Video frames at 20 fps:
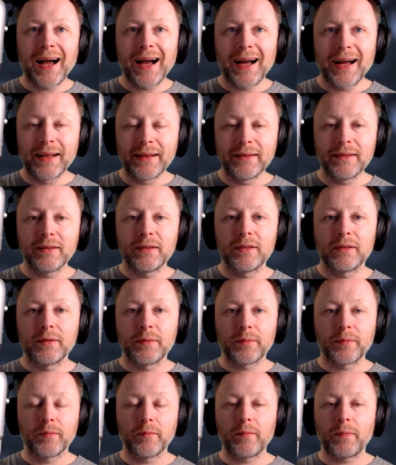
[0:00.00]
And
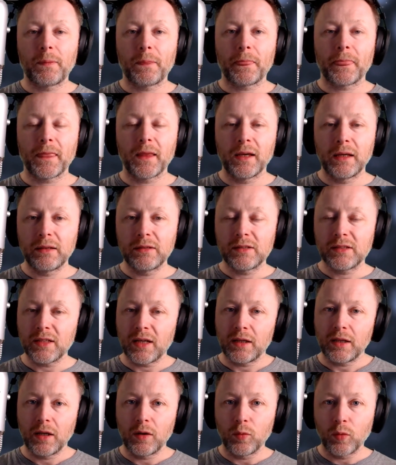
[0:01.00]
he's
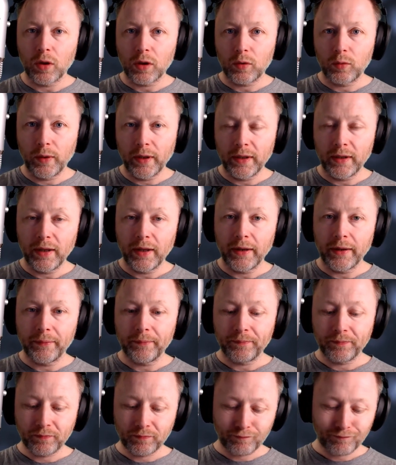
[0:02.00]
sitting in work one day.